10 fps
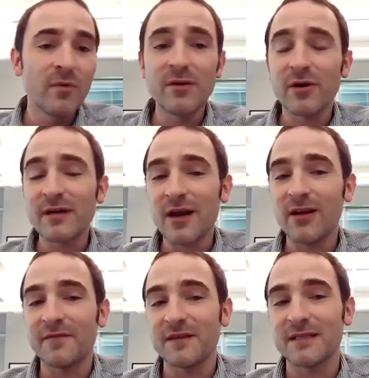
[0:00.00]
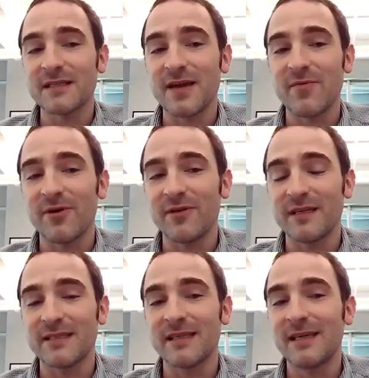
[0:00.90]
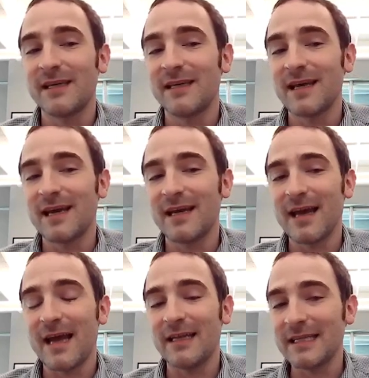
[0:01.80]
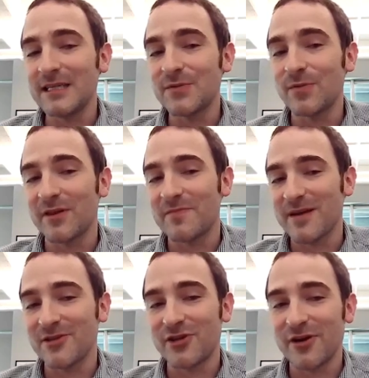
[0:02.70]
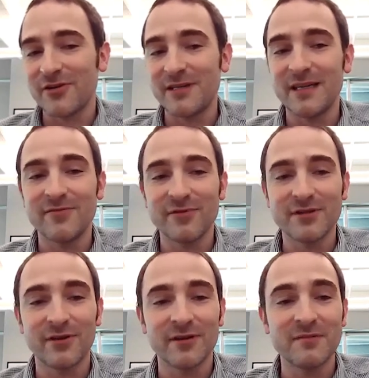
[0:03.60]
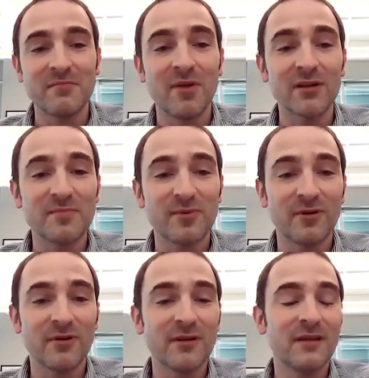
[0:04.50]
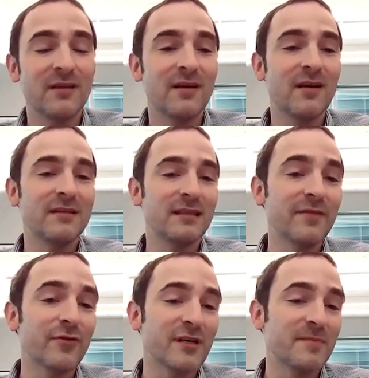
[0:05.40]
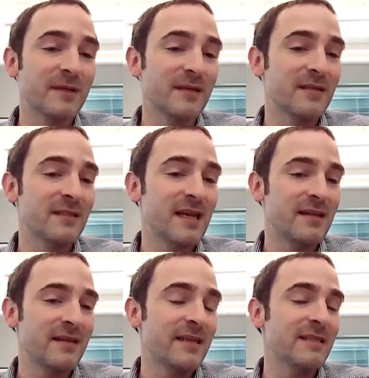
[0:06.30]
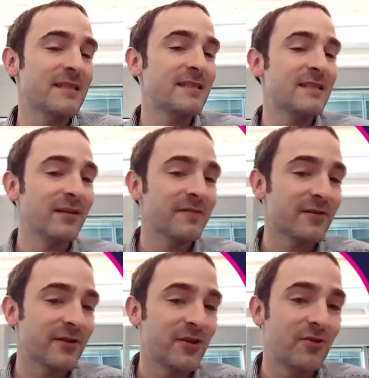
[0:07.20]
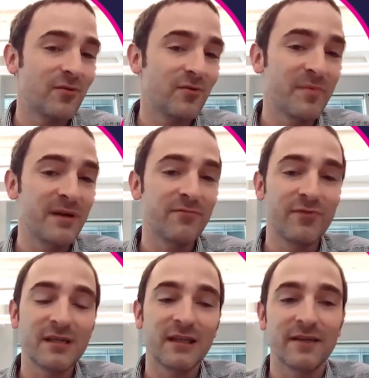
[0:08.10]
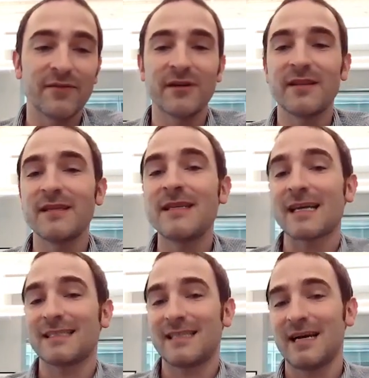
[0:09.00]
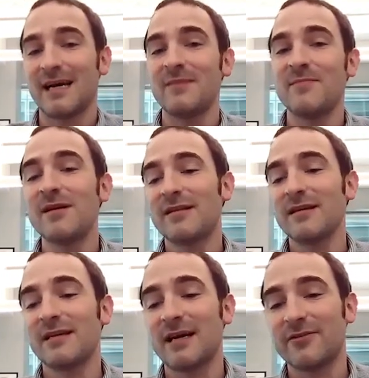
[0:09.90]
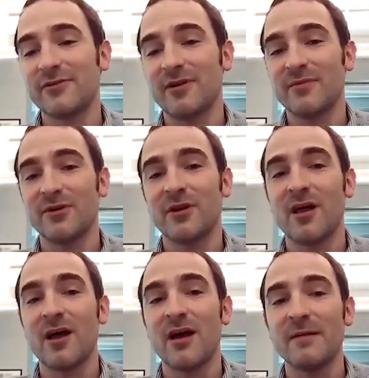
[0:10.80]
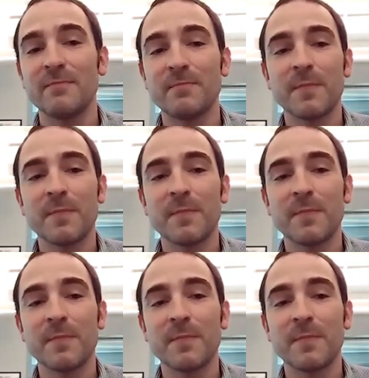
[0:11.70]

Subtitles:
We are now left in a state where this at least once message guarantee can result in multiple deliveries, because the data still lives on the queue and will be redelivered the next time the connector comes online.